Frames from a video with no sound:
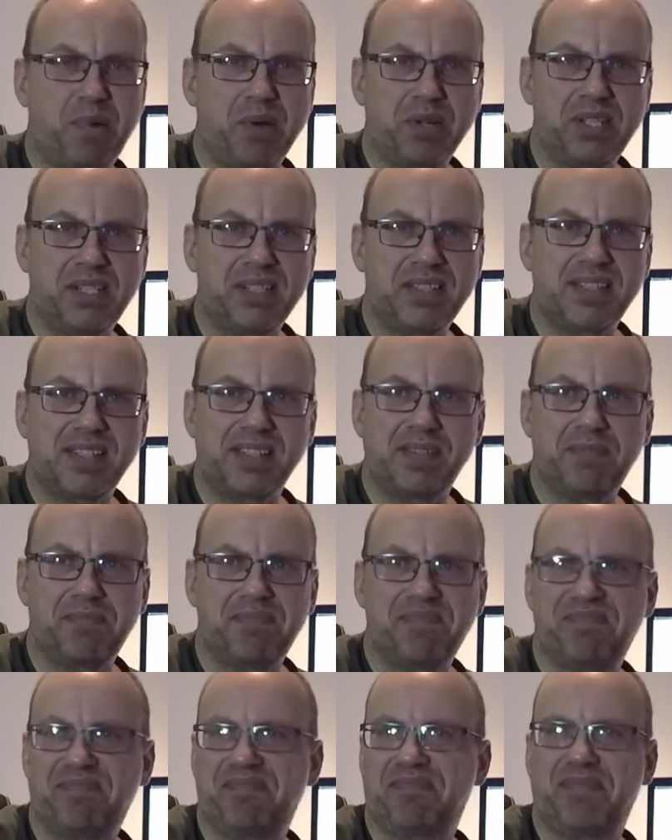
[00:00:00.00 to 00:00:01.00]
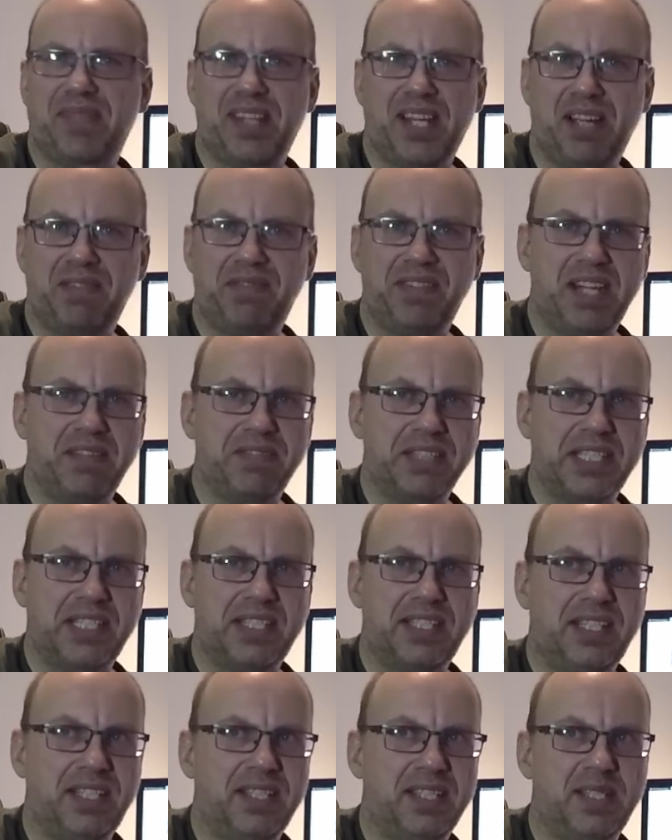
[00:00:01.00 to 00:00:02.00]
bottles, I've never
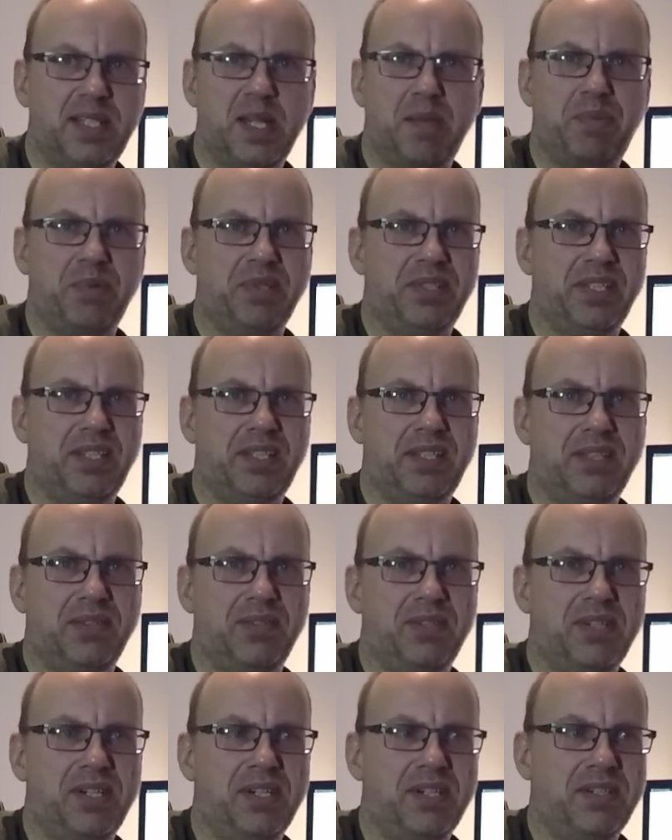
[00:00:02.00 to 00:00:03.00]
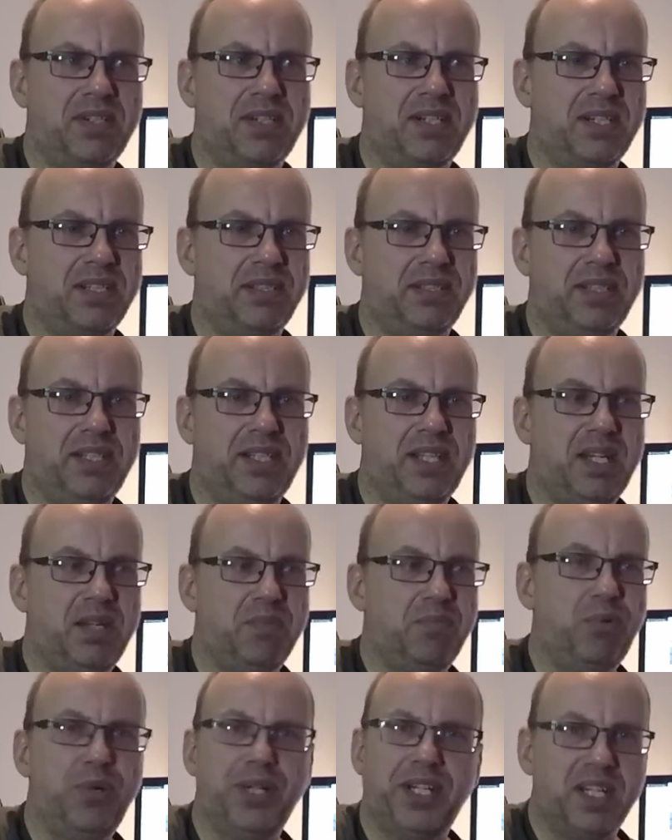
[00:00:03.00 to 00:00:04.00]
seen a deposit or
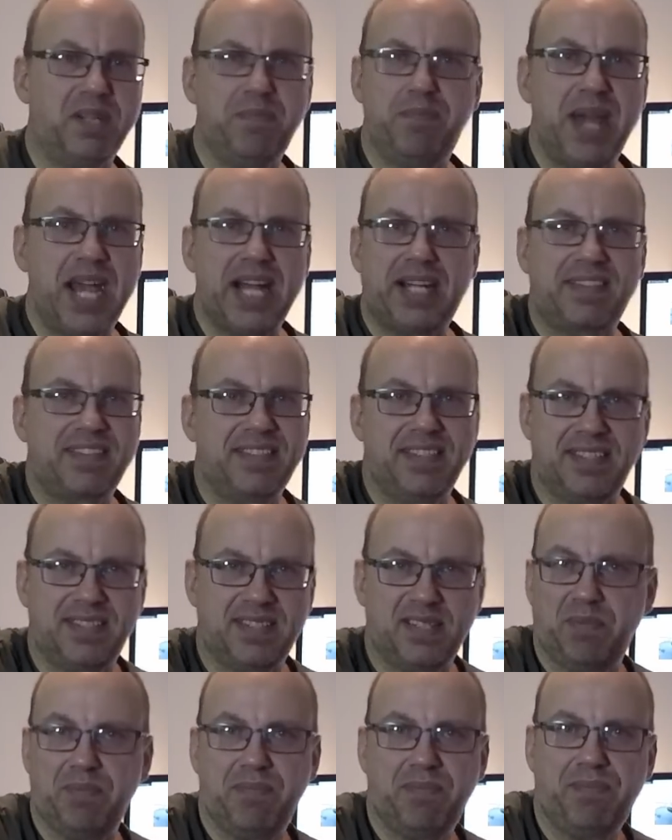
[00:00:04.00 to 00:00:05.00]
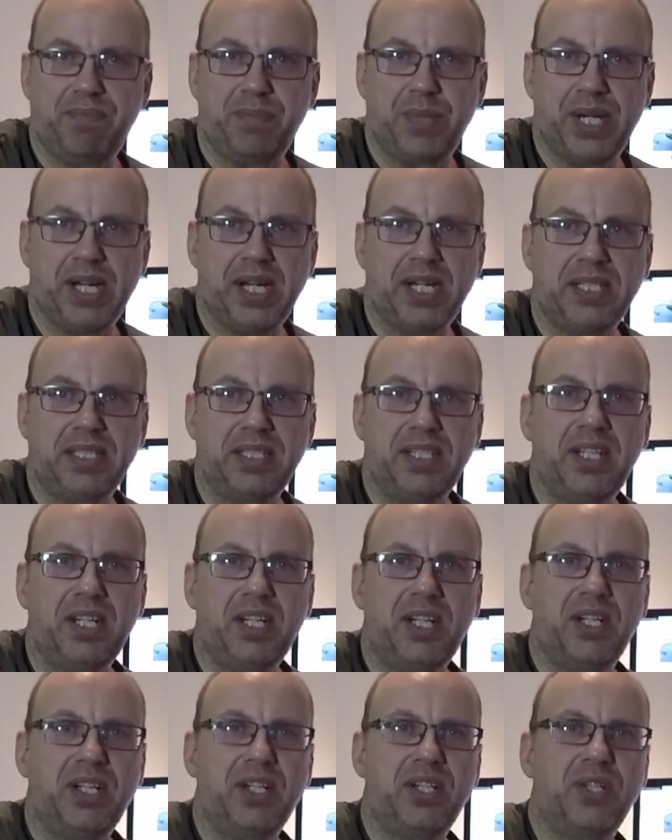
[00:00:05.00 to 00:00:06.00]
bring it back system. Yeah.
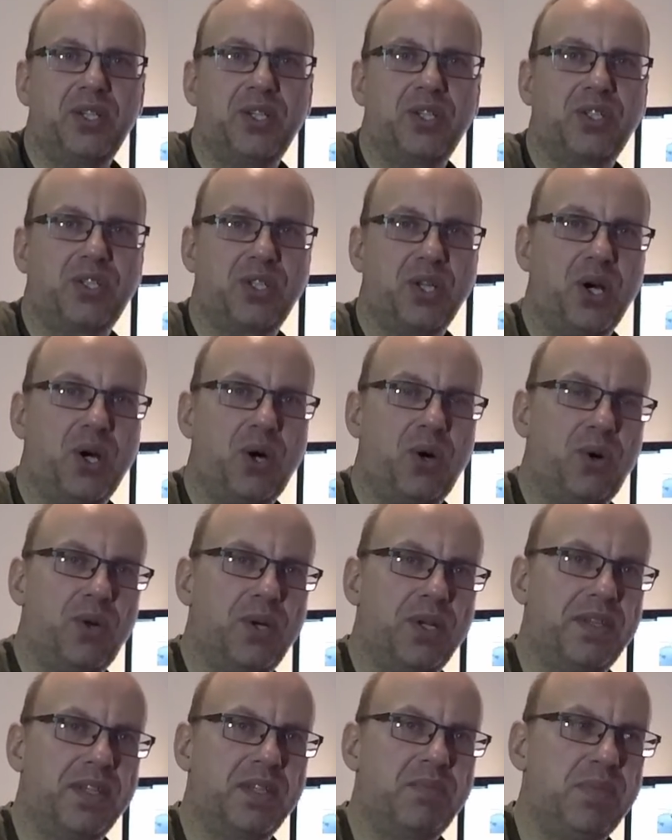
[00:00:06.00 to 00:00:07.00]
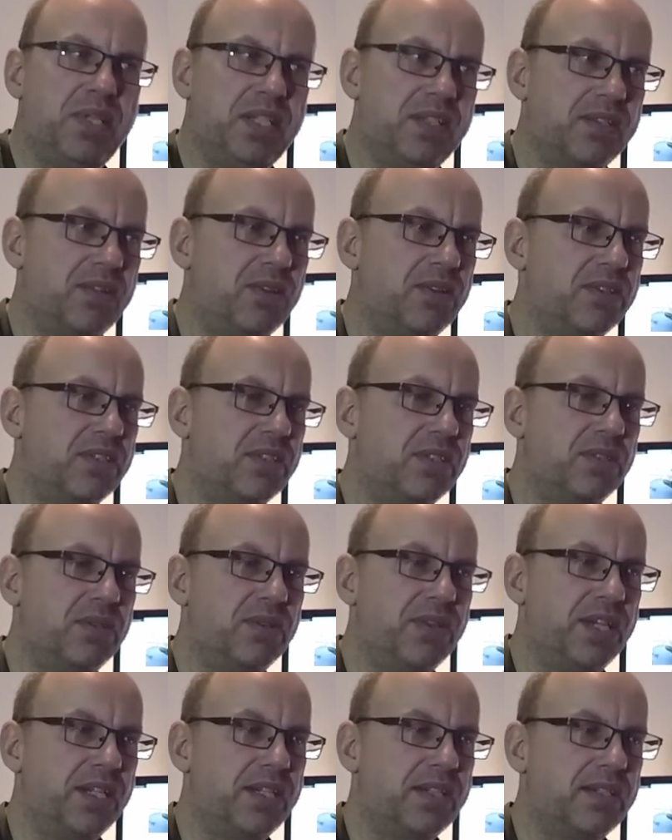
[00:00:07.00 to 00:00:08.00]
So that means
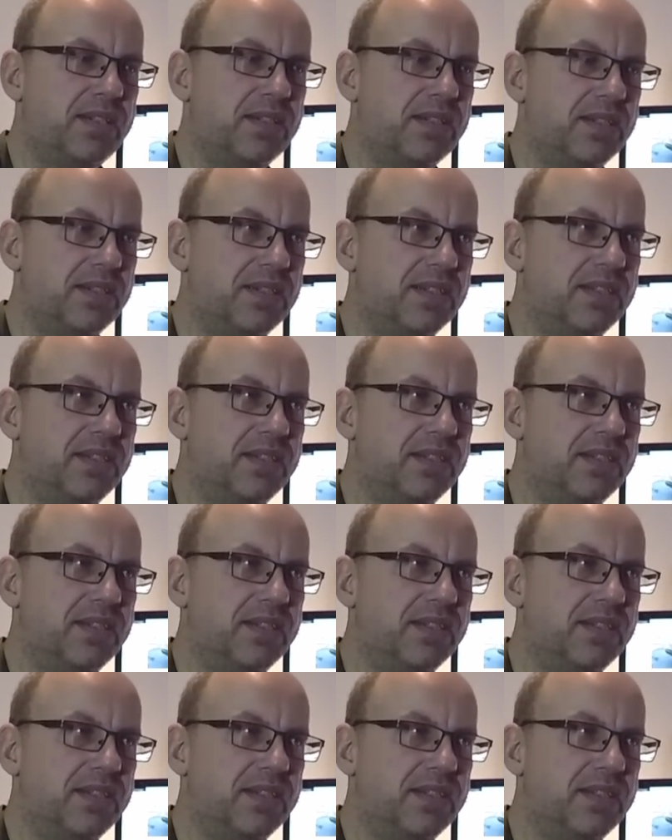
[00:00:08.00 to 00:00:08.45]
also that